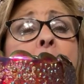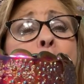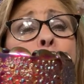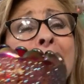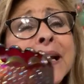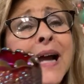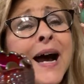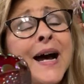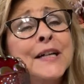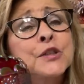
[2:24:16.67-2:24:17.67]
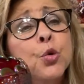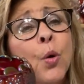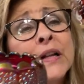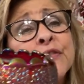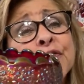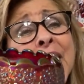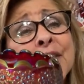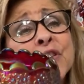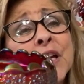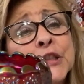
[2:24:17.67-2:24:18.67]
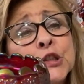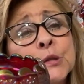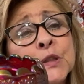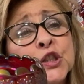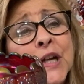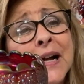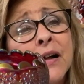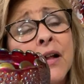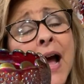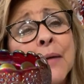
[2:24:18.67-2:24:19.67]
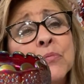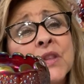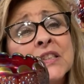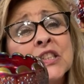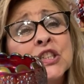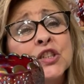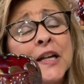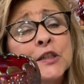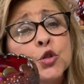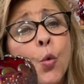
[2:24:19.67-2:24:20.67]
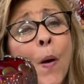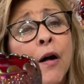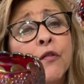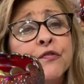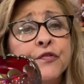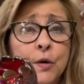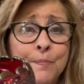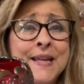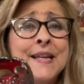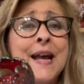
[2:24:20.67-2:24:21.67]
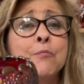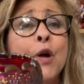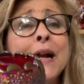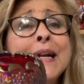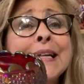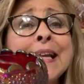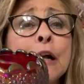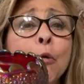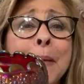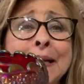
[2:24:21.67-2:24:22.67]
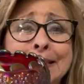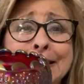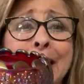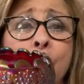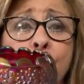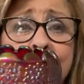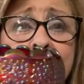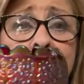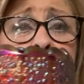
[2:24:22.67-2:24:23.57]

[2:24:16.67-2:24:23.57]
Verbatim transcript: Oh my God, 25 years, Michelle? I'm, this is like 12 for me. I'm ready to kill myself.